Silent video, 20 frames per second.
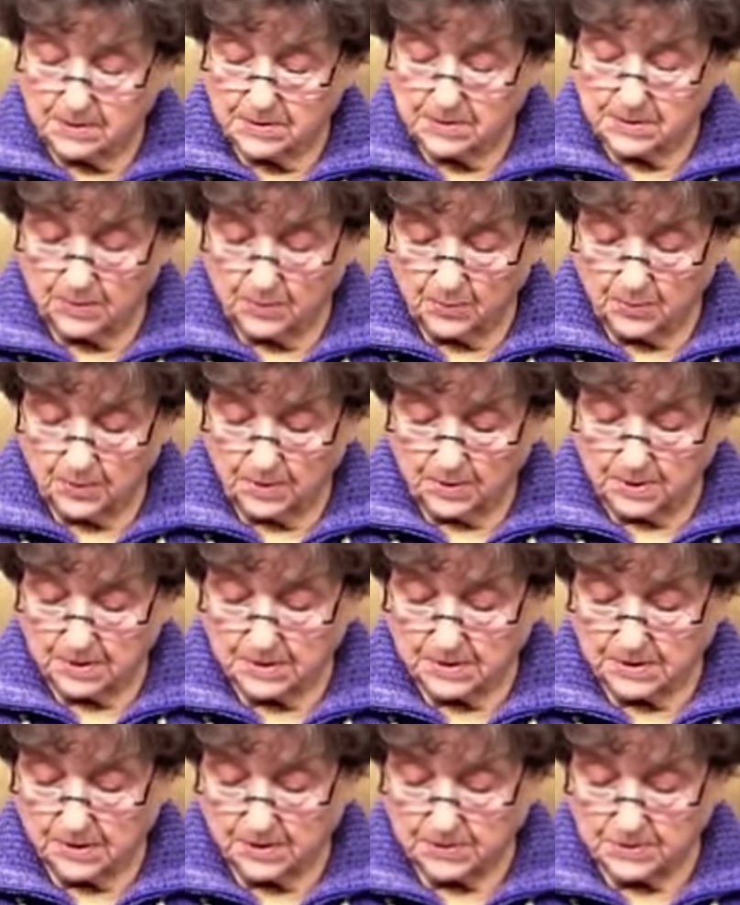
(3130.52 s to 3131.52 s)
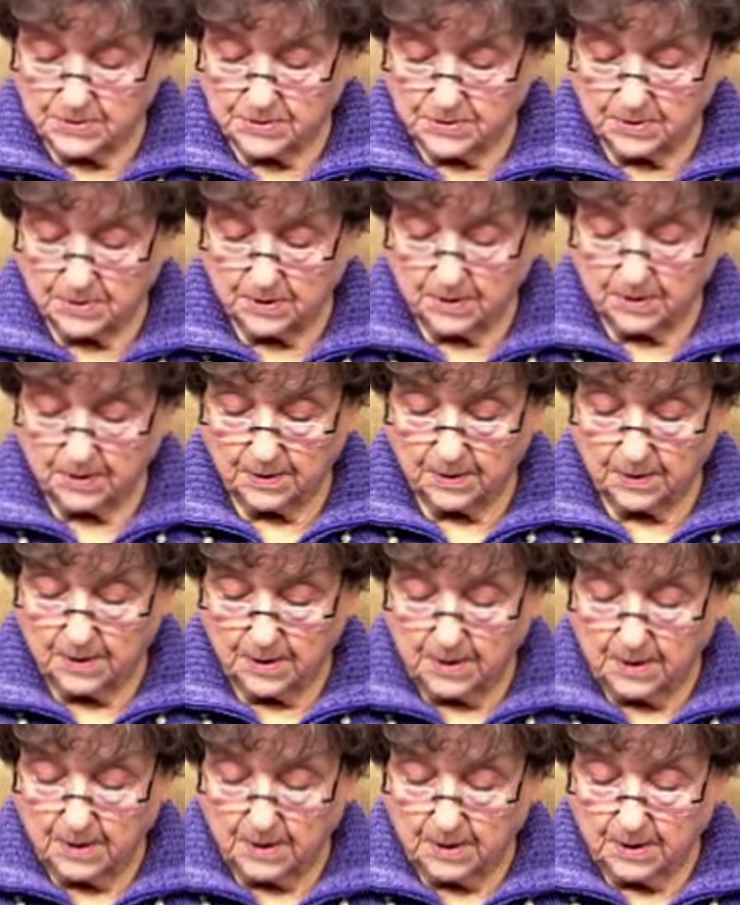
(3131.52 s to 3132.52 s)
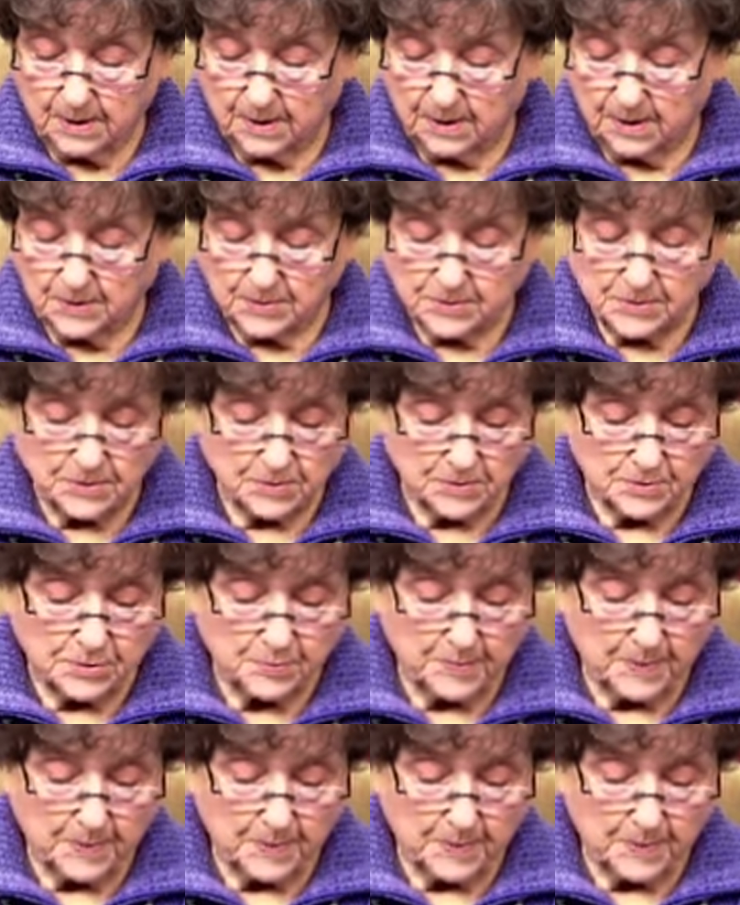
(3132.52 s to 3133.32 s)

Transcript: need someone has lost